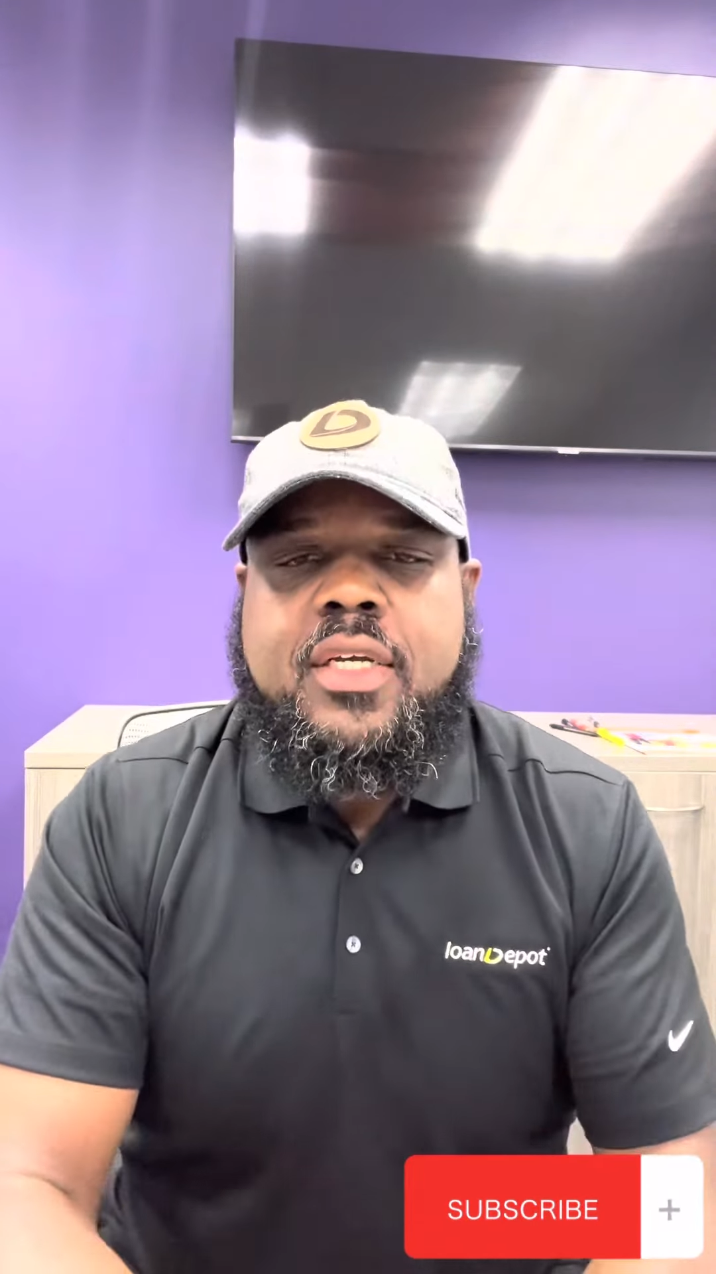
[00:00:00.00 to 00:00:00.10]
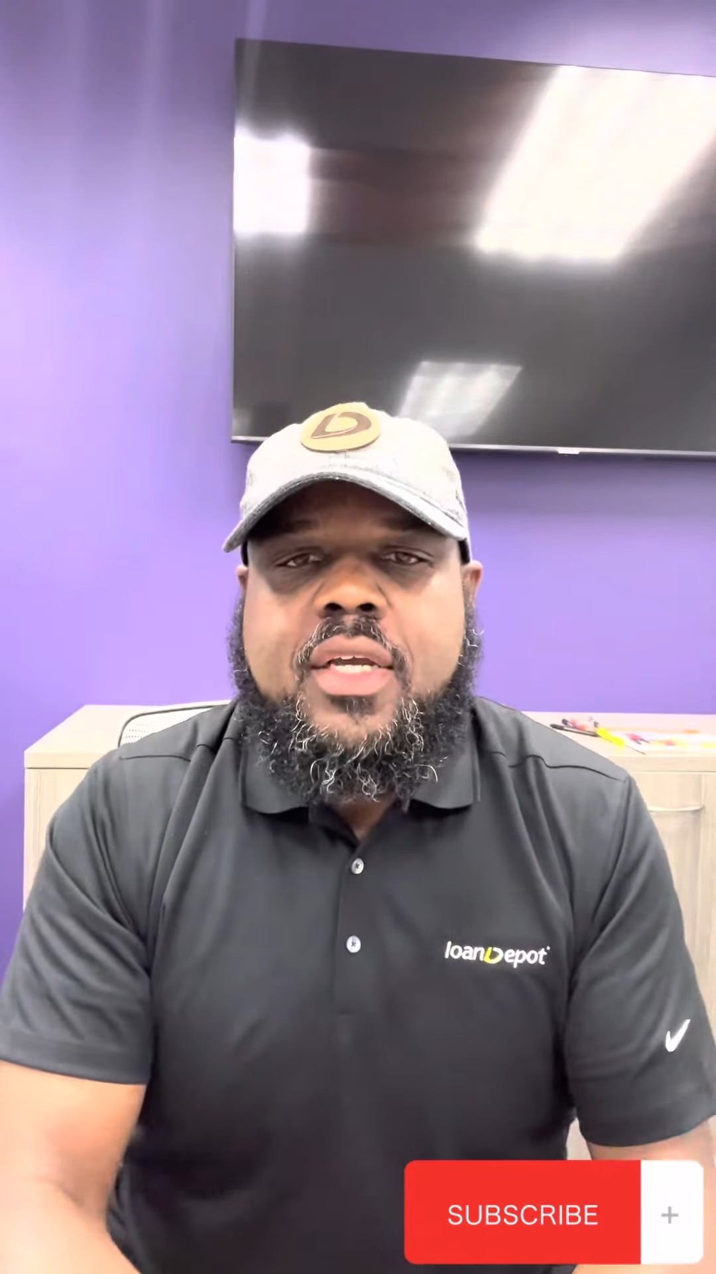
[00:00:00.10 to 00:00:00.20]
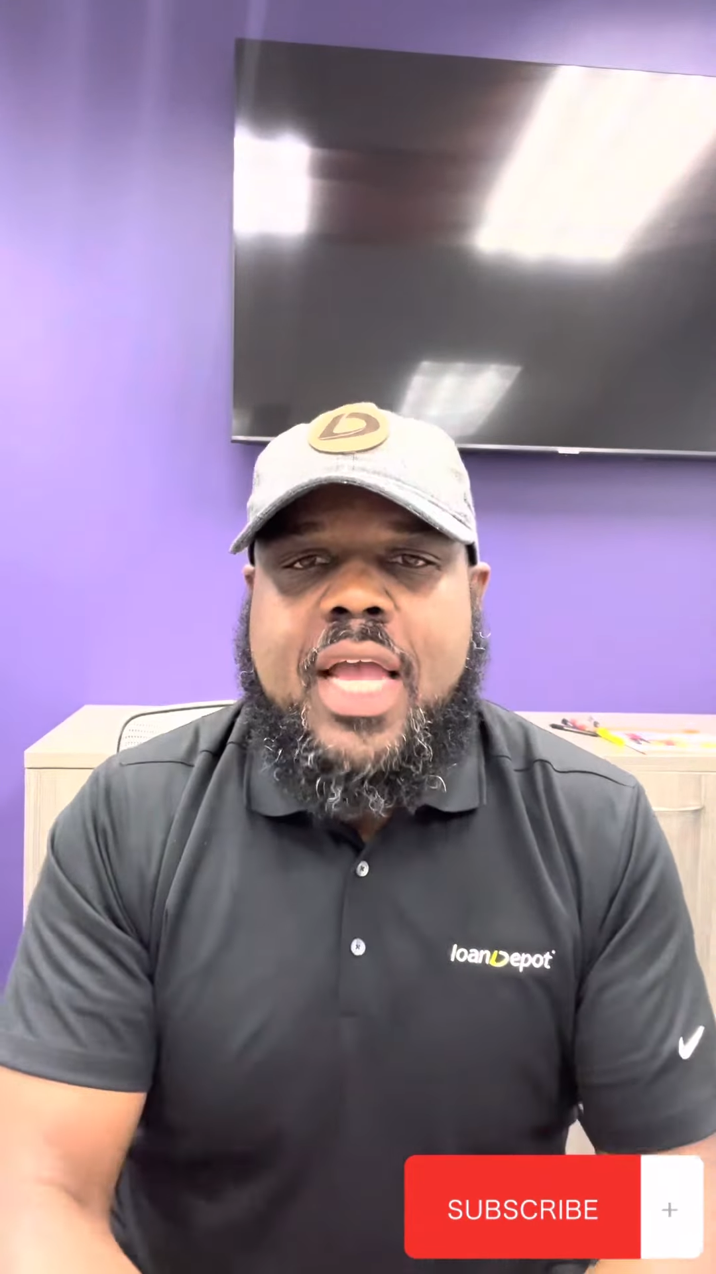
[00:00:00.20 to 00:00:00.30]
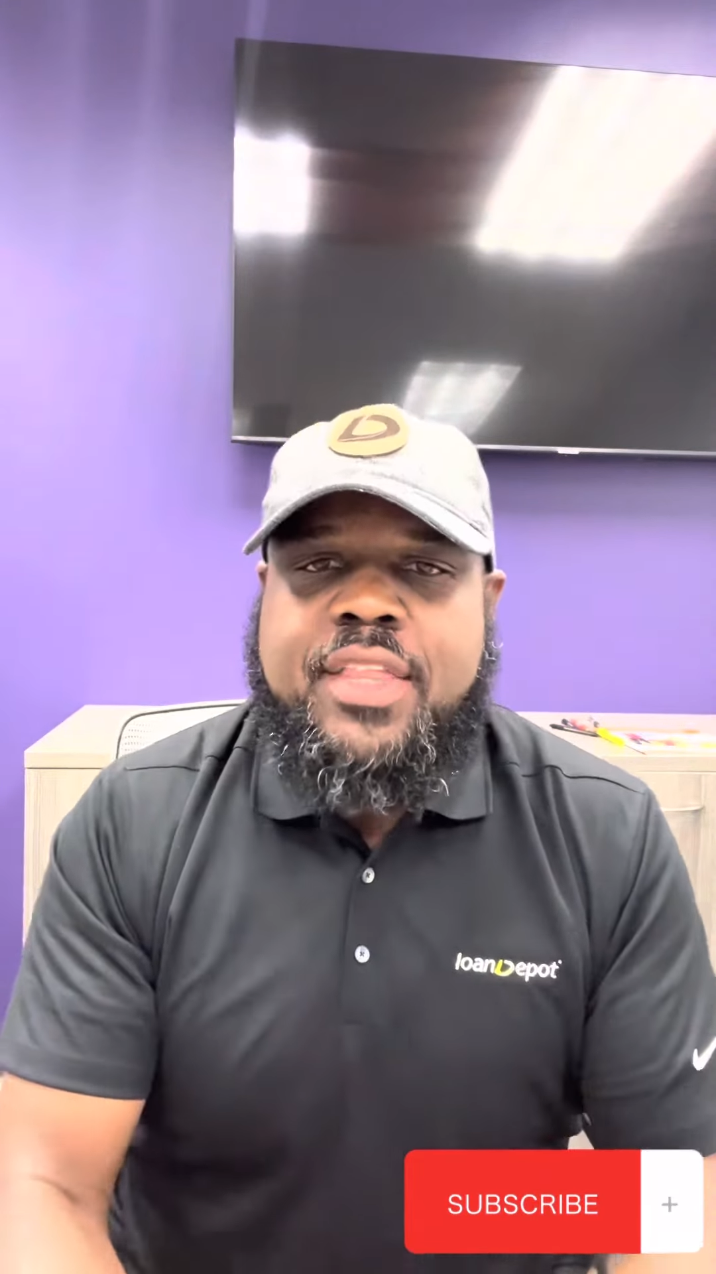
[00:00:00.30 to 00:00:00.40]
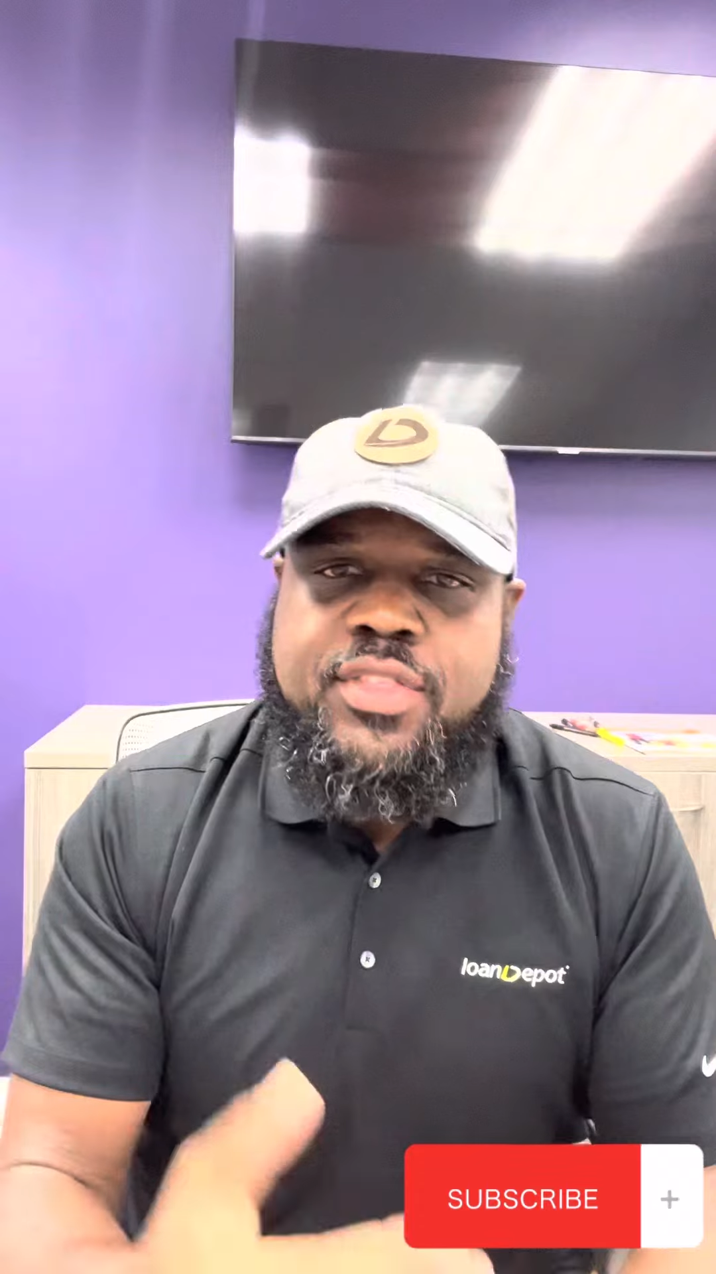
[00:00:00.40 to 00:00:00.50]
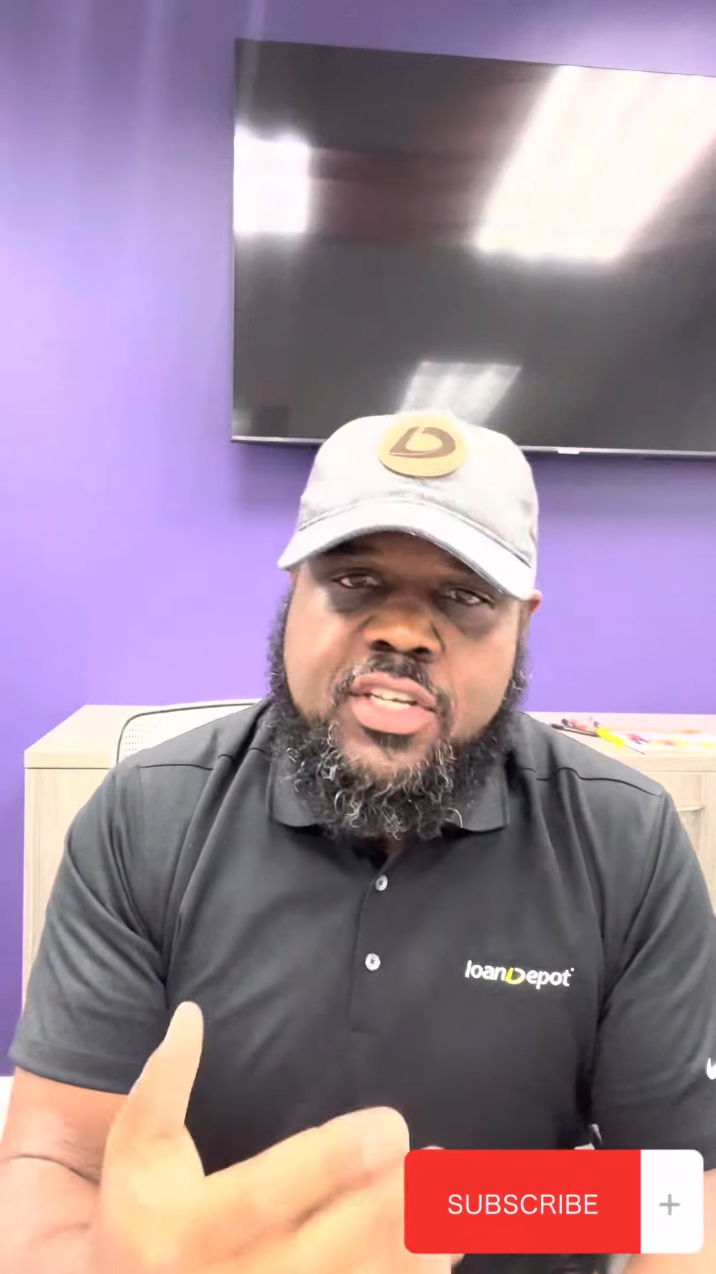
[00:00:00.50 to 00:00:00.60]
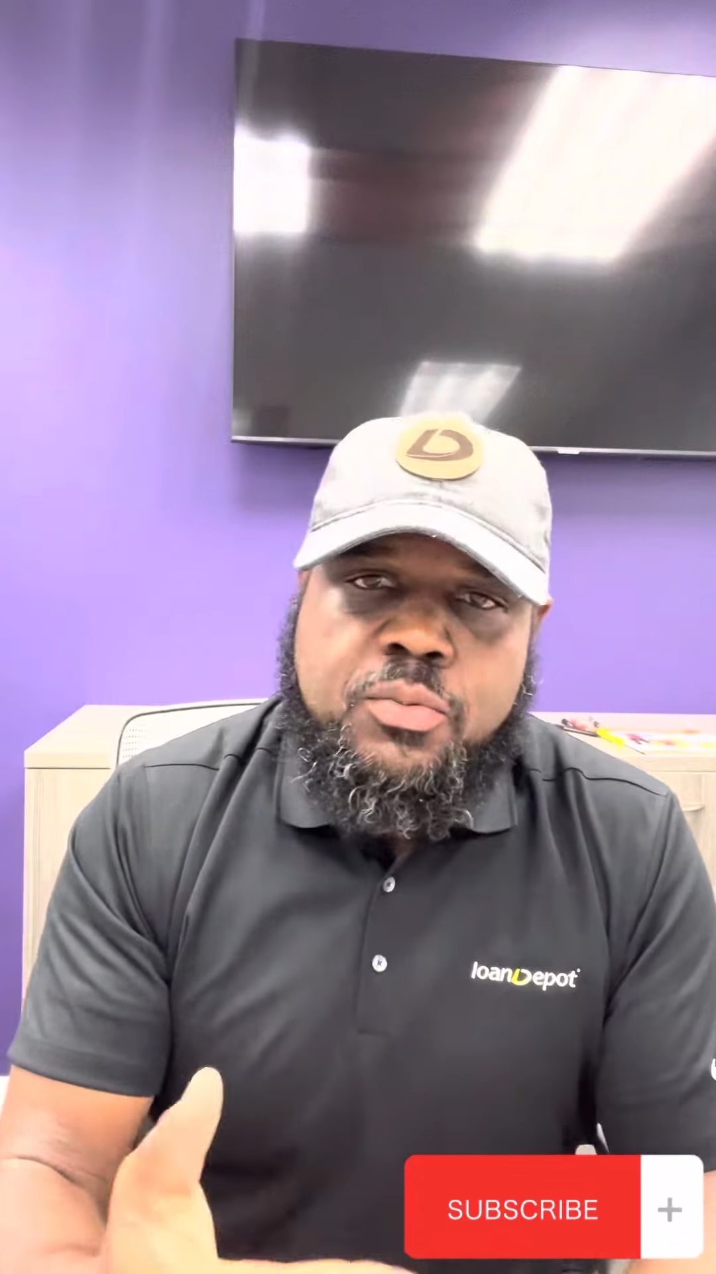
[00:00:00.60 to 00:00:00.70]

At this